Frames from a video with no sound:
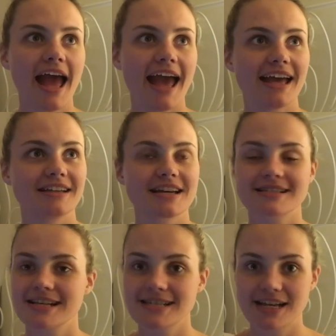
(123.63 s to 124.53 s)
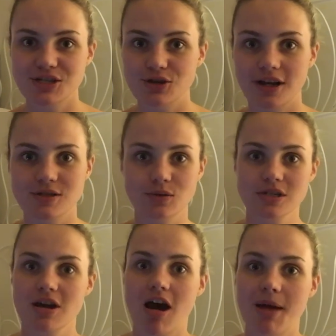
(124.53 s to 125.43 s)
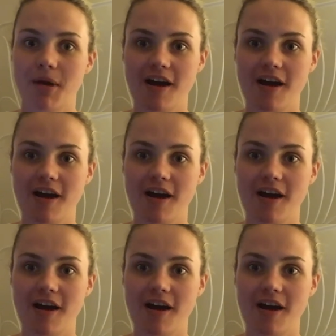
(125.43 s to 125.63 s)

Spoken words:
And as I say to you guys all the time,